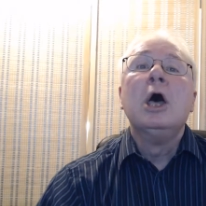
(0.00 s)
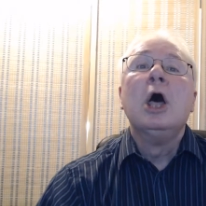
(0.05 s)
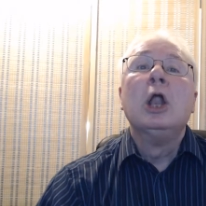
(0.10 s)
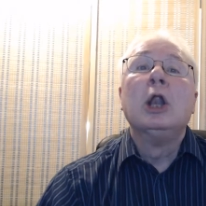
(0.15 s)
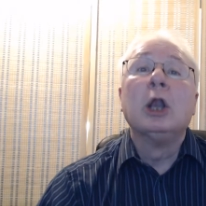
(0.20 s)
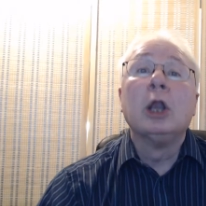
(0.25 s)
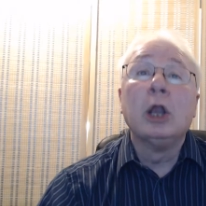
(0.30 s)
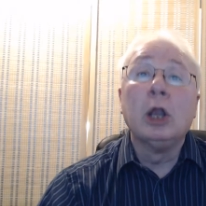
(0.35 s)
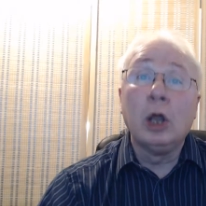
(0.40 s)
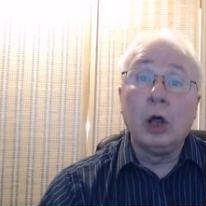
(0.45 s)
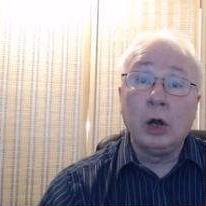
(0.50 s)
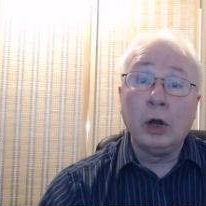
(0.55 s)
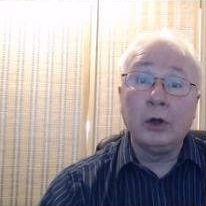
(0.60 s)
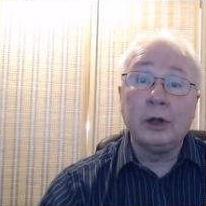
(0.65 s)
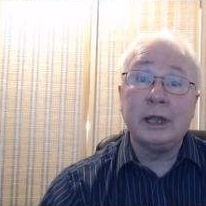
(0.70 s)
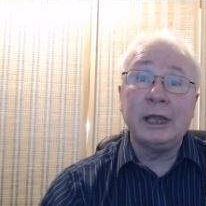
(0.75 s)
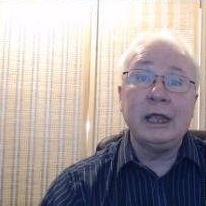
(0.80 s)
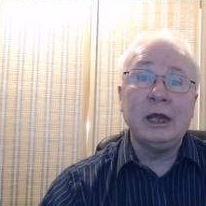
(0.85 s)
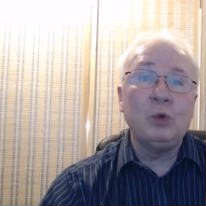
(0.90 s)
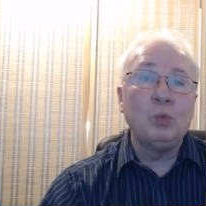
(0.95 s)

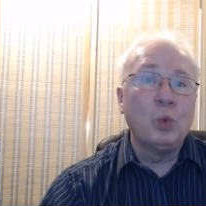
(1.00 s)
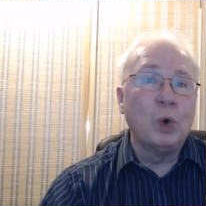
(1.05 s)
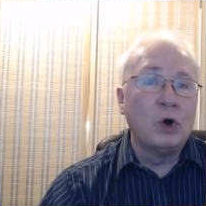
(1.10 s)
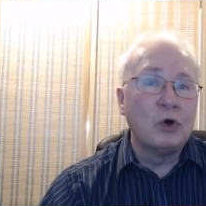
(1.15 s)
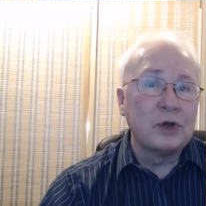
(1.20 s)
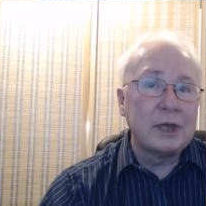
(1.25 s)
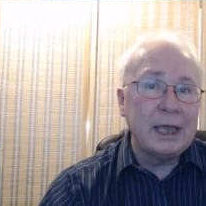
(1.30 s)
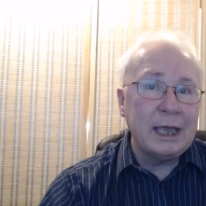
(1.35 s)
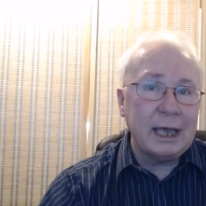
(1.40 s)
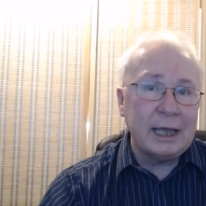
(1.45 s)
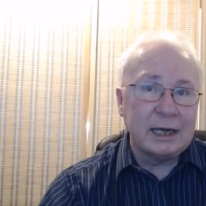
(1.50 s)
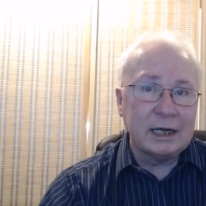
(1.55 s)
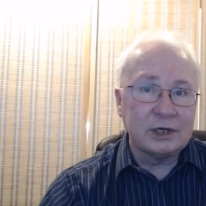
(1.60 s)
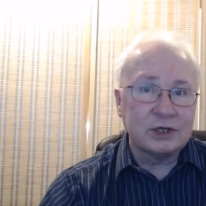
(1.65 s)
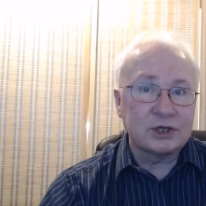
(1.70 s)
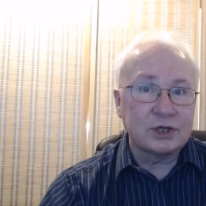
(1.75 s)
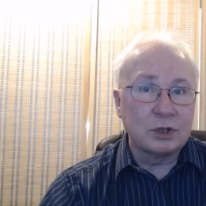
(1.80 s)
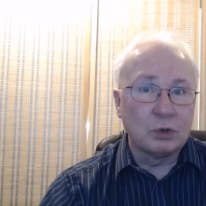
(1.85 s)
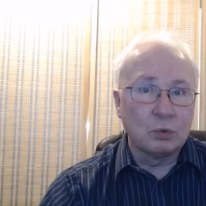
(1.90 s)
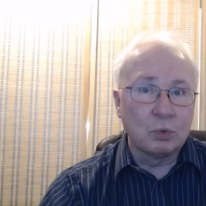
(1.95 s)
Learning will get
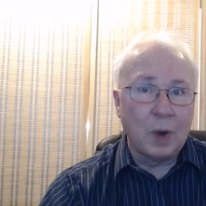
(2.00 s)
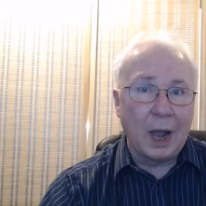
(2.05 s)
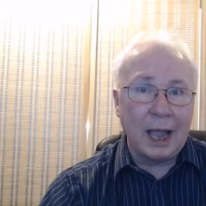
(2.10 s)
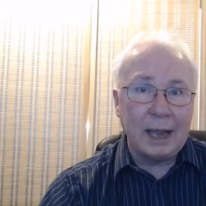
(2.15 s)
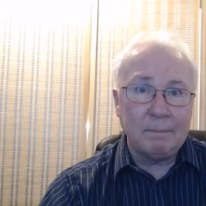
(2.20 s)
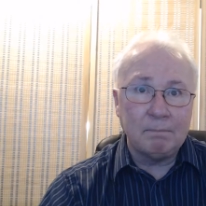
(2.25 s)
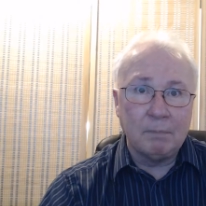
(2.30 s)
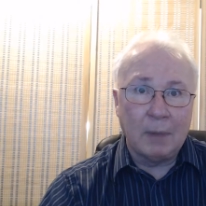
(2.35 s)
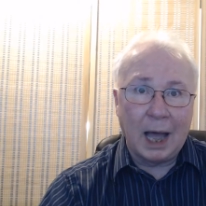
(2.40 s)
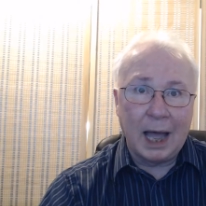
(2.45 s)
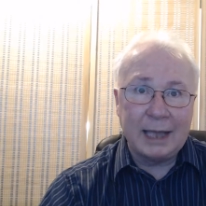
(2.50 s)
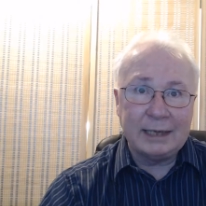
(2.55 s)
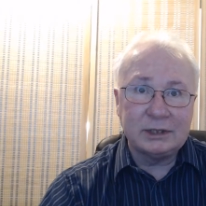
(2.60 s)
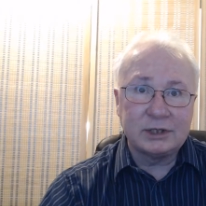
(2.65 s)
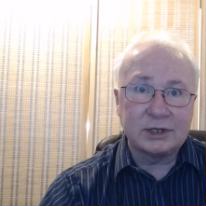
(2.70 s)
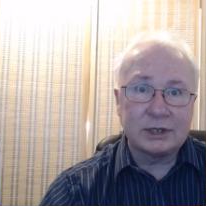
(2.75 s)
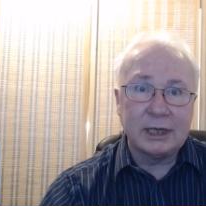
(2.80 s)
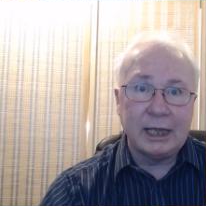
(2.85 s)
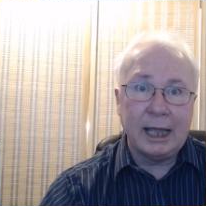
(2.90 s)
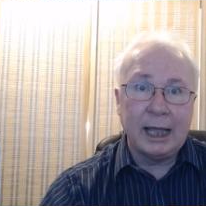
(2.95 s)
us the right
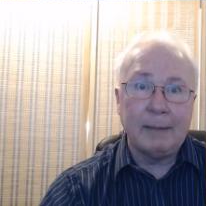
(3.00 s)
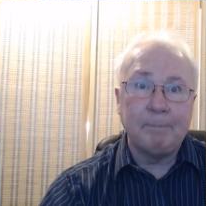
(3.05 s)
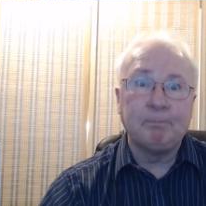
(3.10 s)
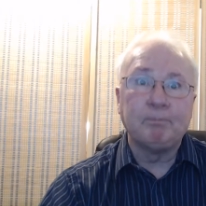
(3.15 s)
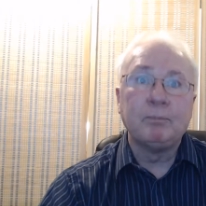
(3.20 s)
mindset.